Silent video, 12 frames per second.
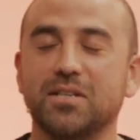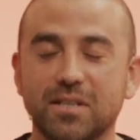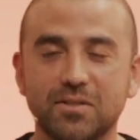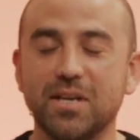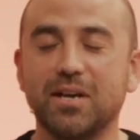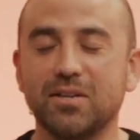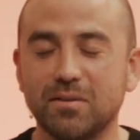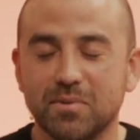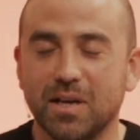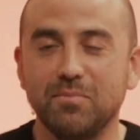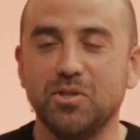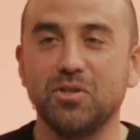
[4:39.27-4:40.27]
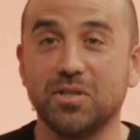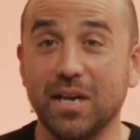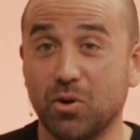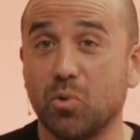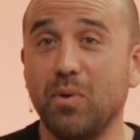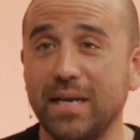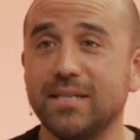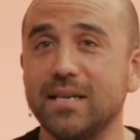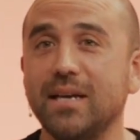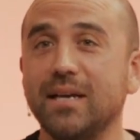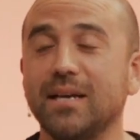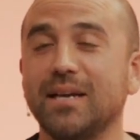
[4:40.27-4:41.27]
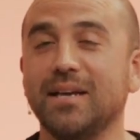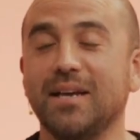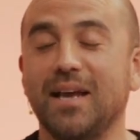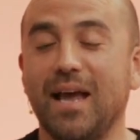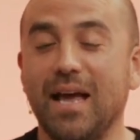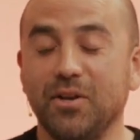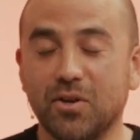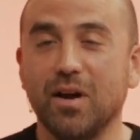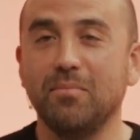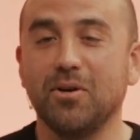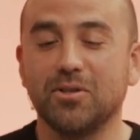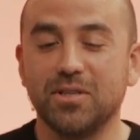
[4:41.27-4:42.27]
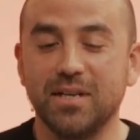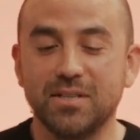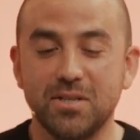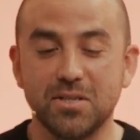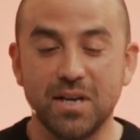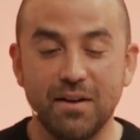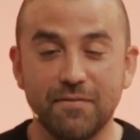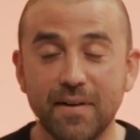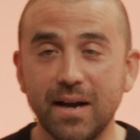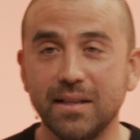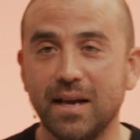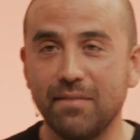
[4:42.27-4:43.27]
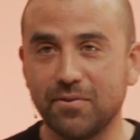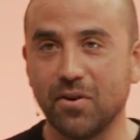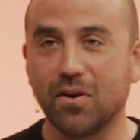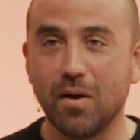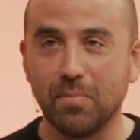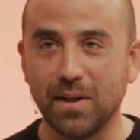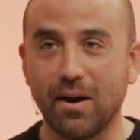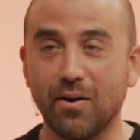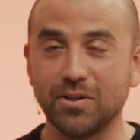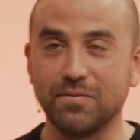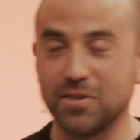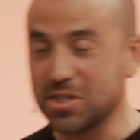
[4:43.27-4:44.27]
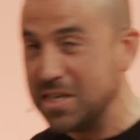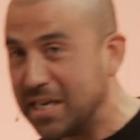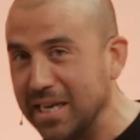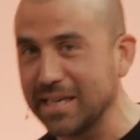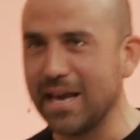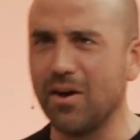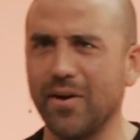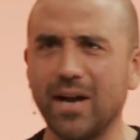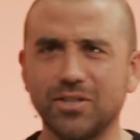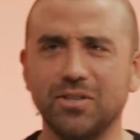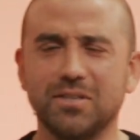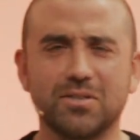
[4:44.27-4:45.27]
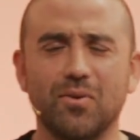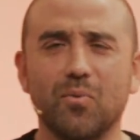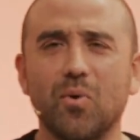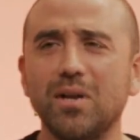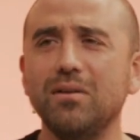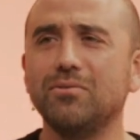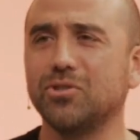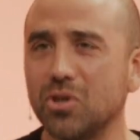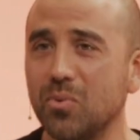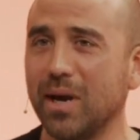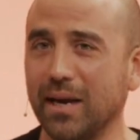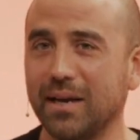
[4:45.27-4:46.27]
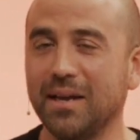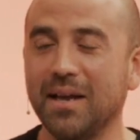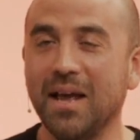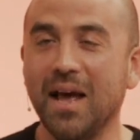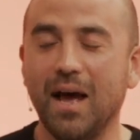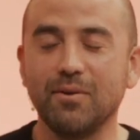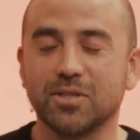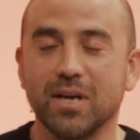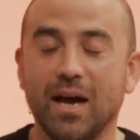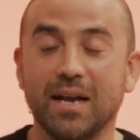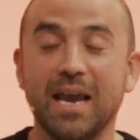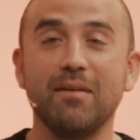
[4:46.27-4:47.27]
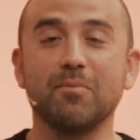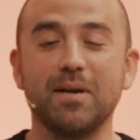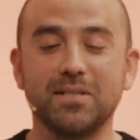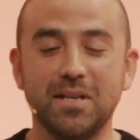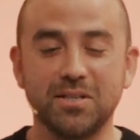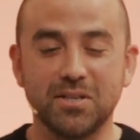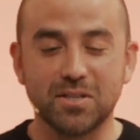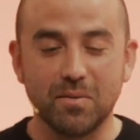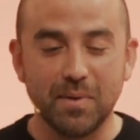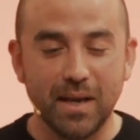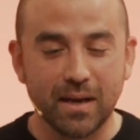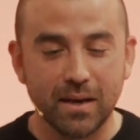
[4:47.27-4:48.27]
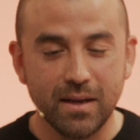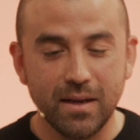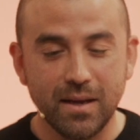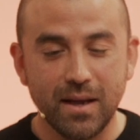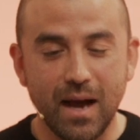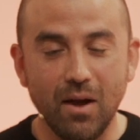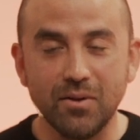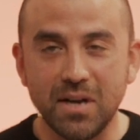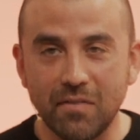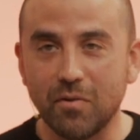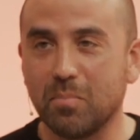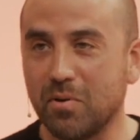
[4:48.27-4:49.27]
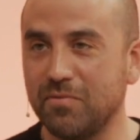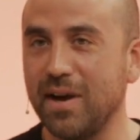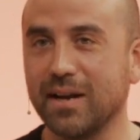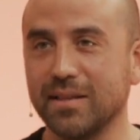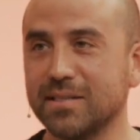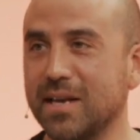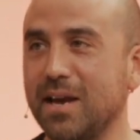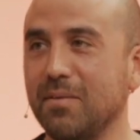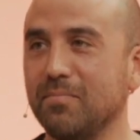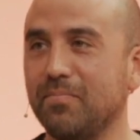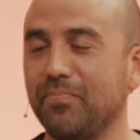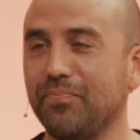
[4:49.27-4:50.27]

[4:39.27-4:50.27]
I was like, sometimes you just get crazy, and you come to your senses, and I finally, after a couple hours of sneaking down, Ashley was going, what are you doing? I came to my senses, and I'm like, I'll never perfect this game.